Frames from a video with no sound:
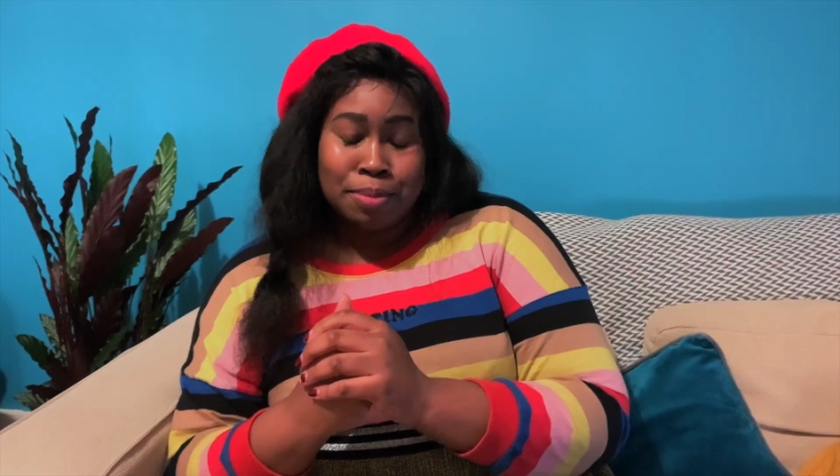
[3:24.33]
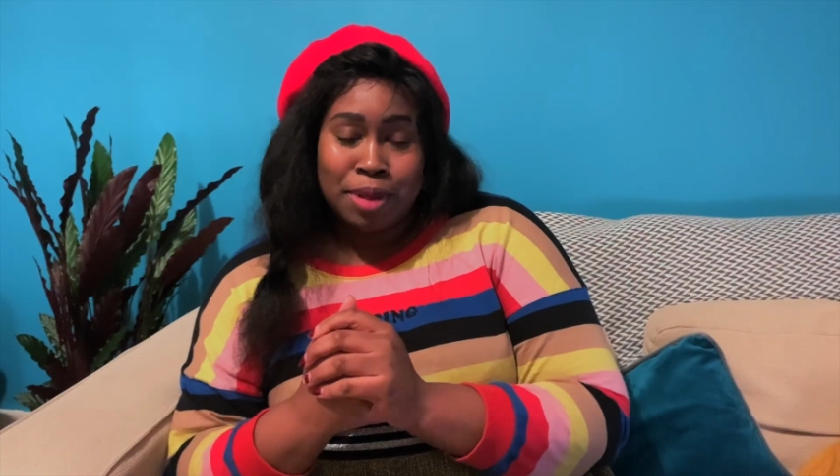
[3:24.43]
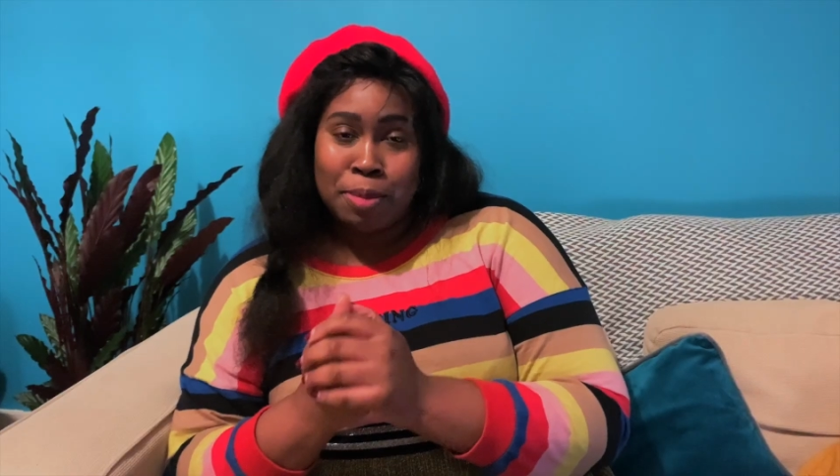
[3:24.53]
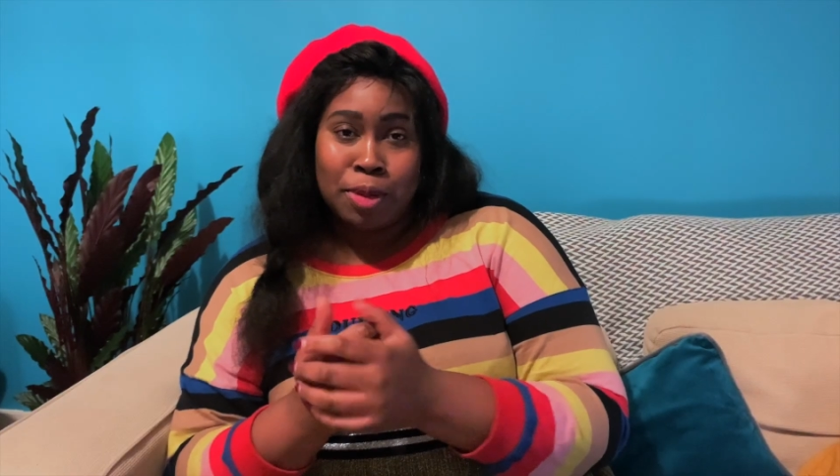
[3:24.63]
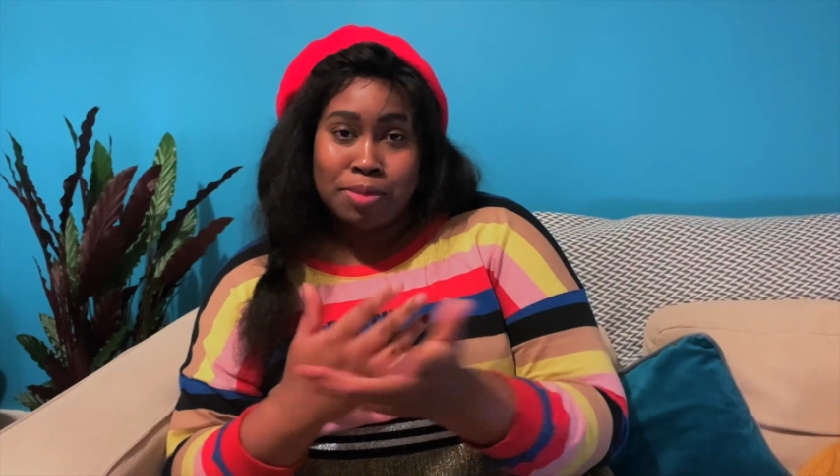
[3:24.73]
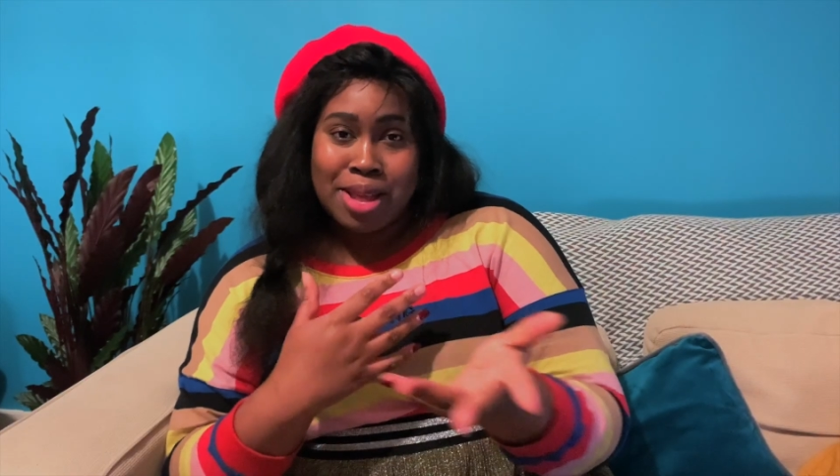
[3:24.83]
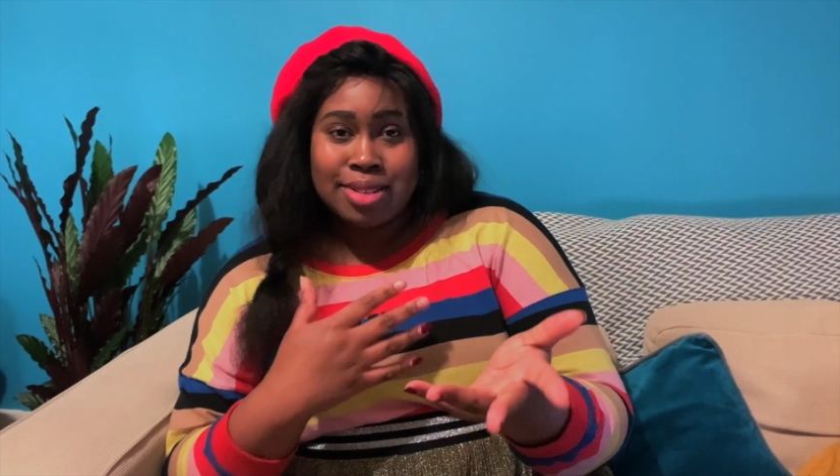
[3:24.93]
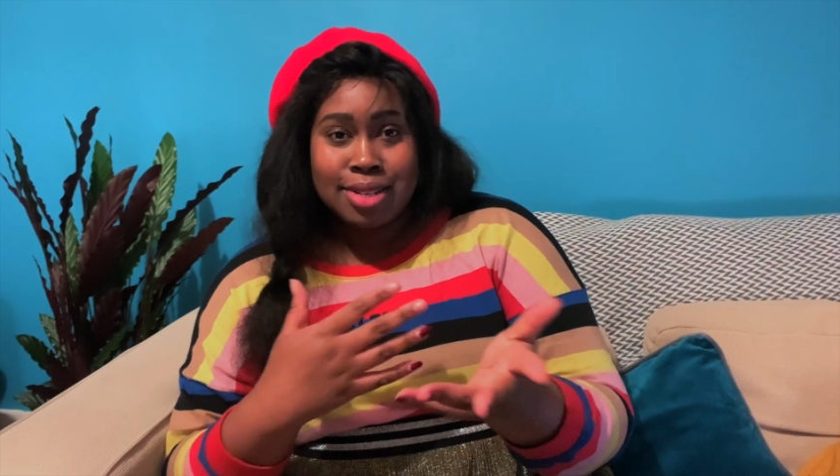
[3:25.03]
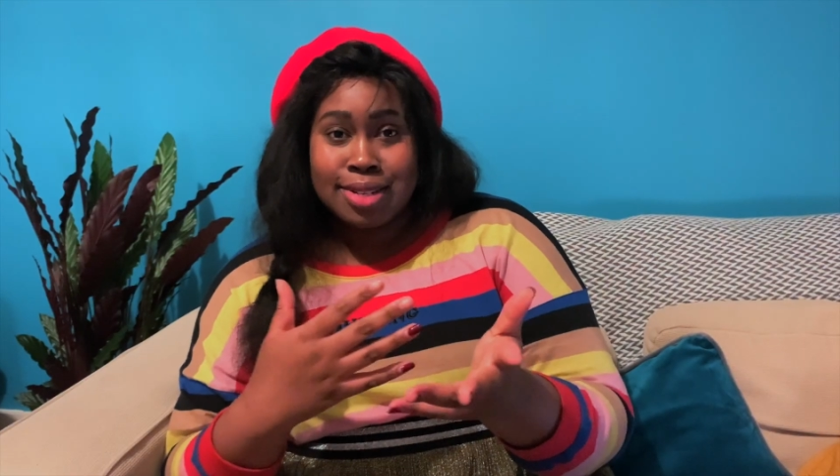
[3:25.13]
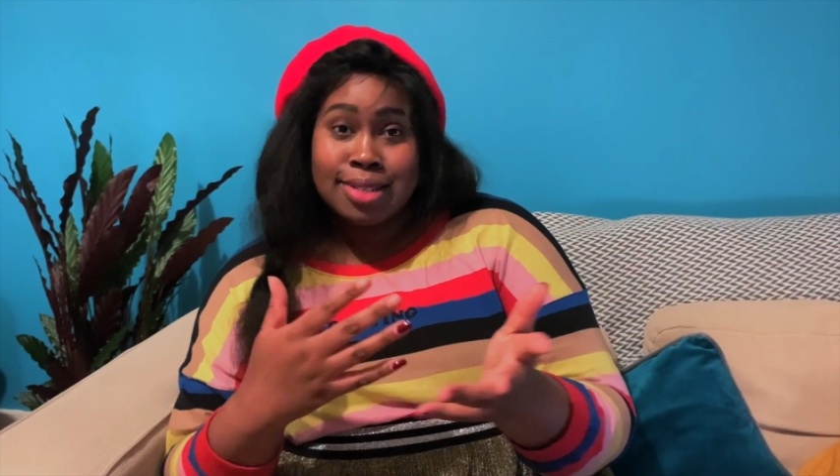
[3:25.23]
people
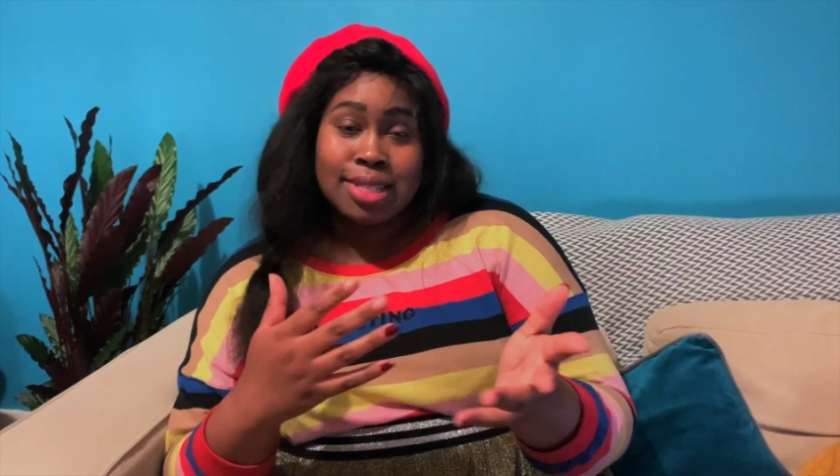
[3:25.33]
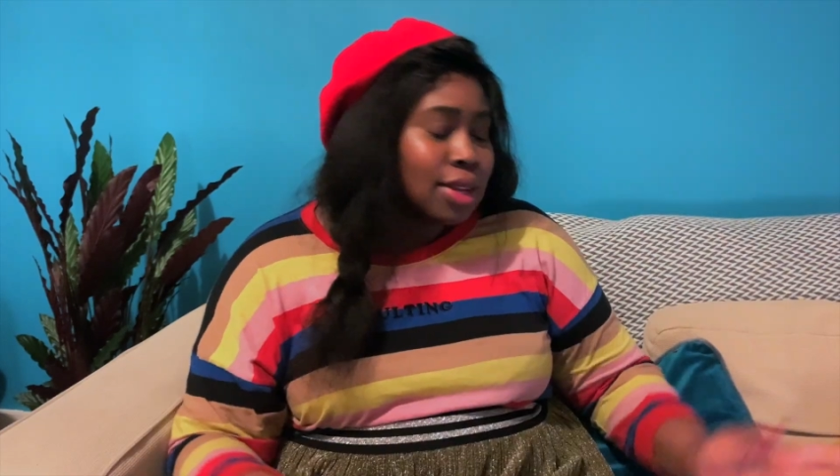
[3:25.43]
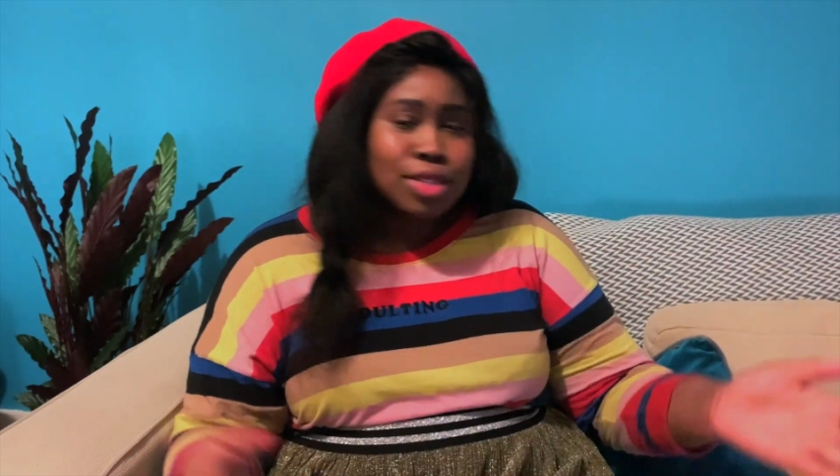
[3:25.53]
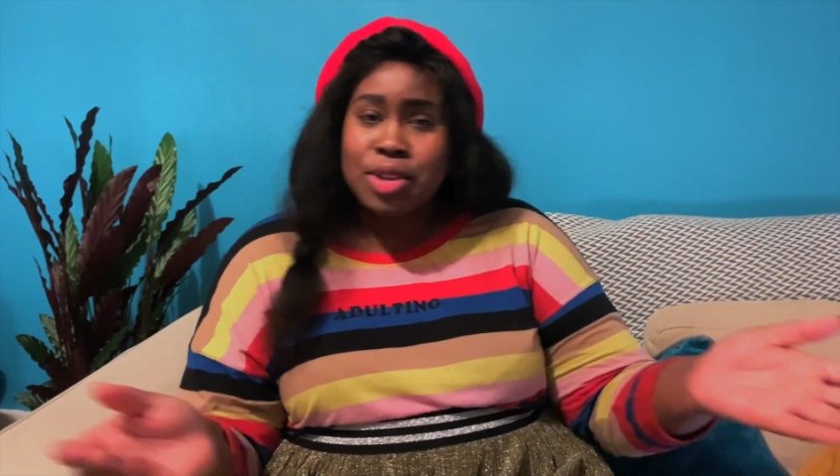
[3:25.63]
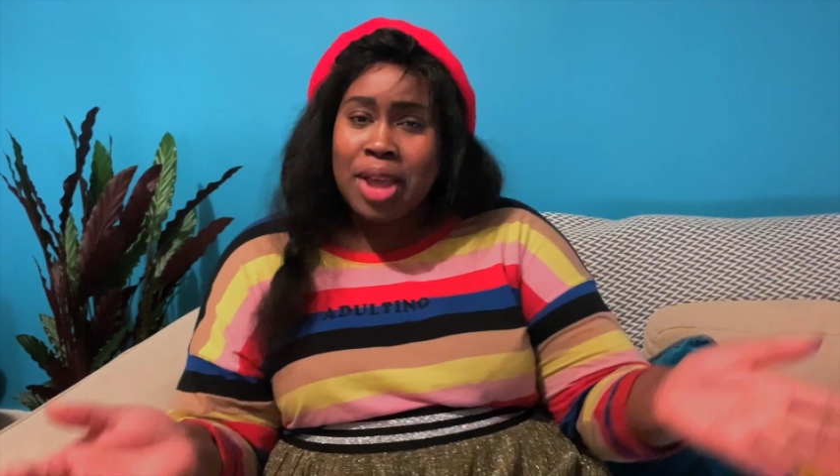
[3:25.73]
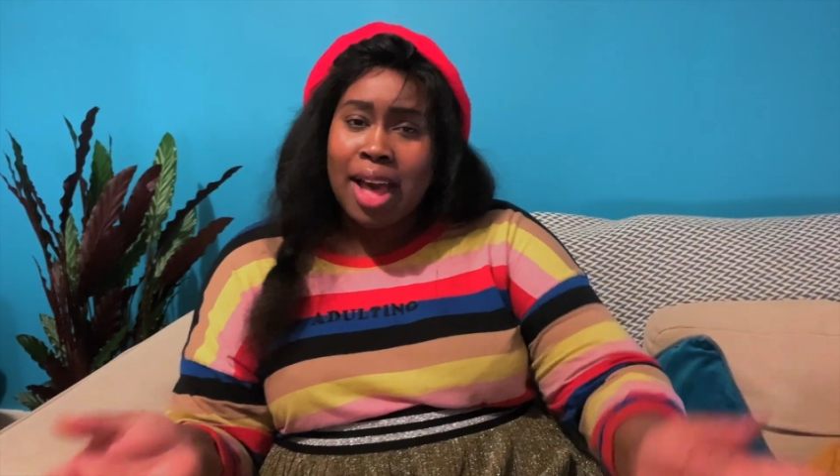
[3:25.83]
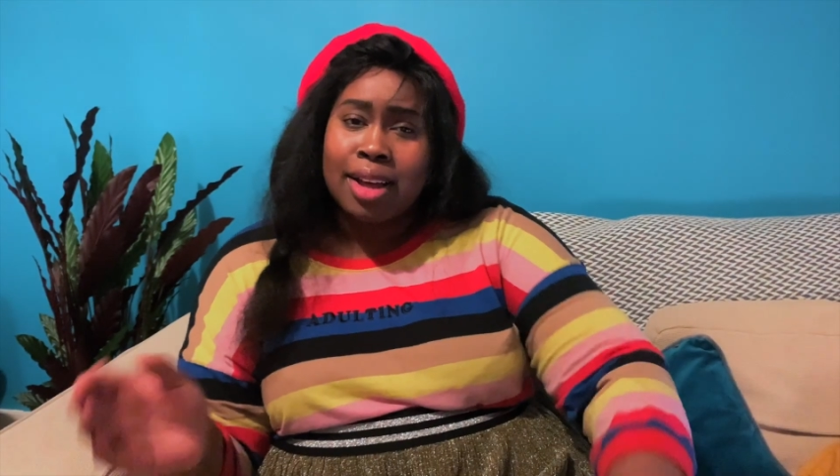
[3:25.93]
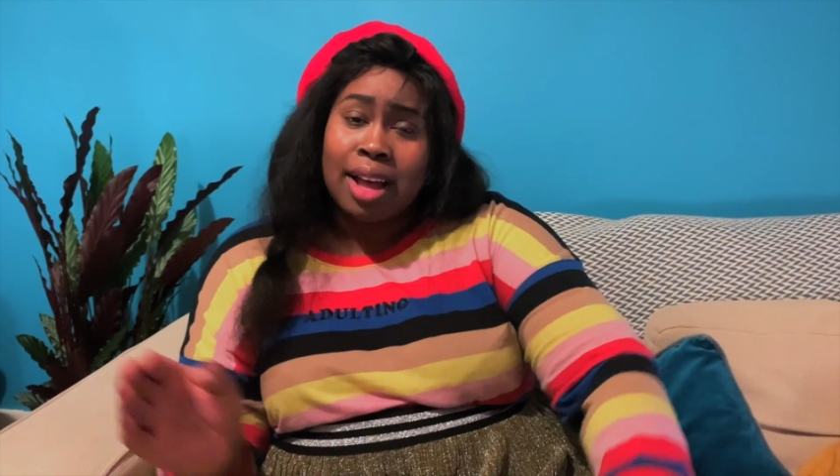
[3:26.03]
messes. So yeah,